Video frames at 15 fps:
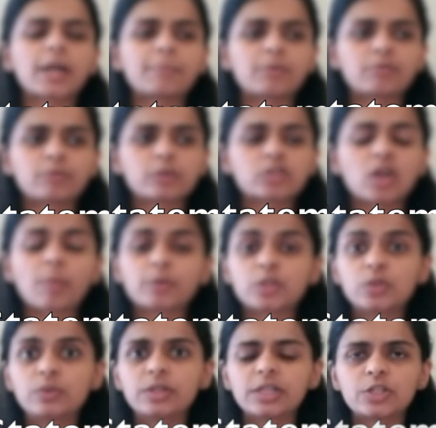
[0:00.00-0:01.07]
your first
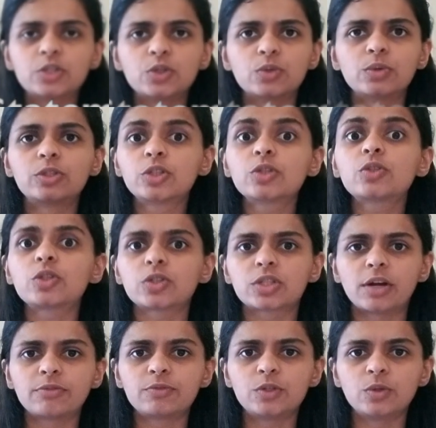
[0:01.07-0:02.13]
opportunity to introduce
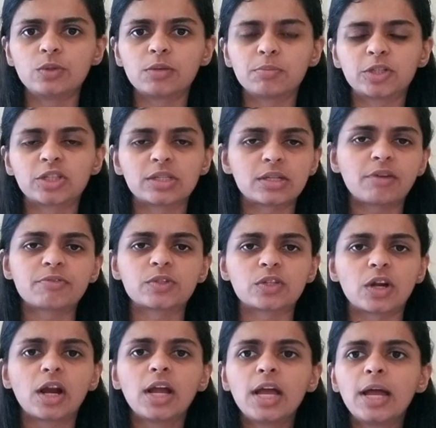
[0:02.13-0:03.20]
yourself to the admissions
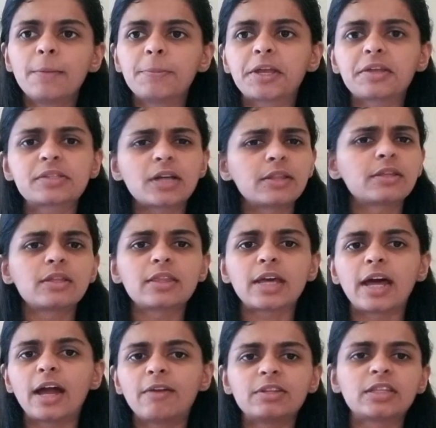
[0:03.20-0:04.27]
officer, because other than
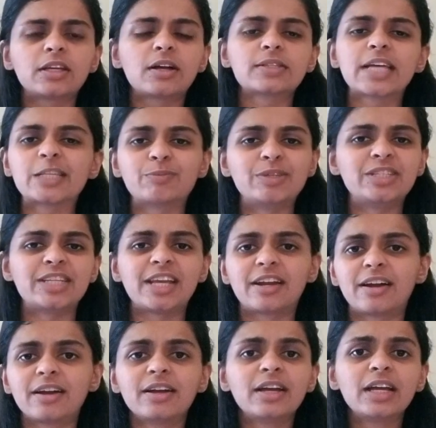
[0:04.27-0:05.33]
that, everything else has been
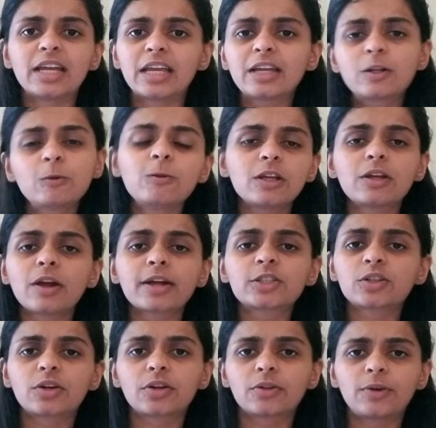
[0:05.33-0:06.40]
data including your
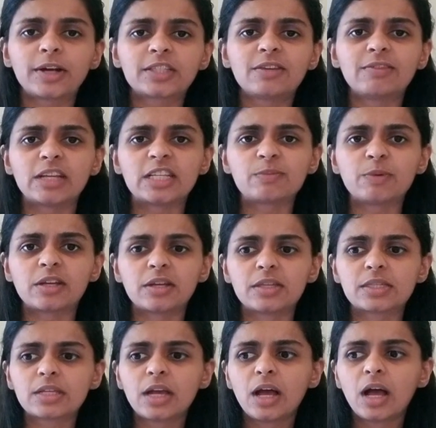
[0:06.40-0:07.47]
extracurricular activities,
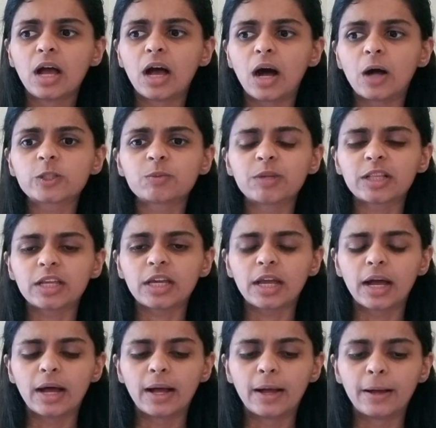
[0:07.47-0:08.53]
because ultimately
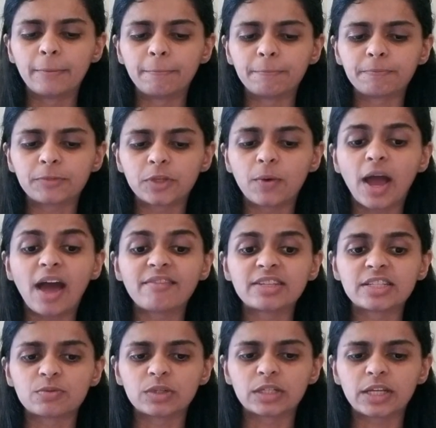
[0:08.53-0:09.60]
um, you
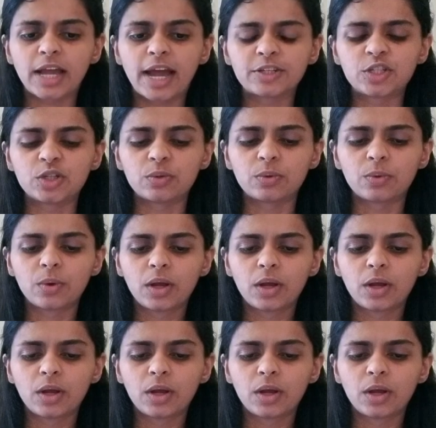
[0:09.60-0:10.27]
haven't really had to,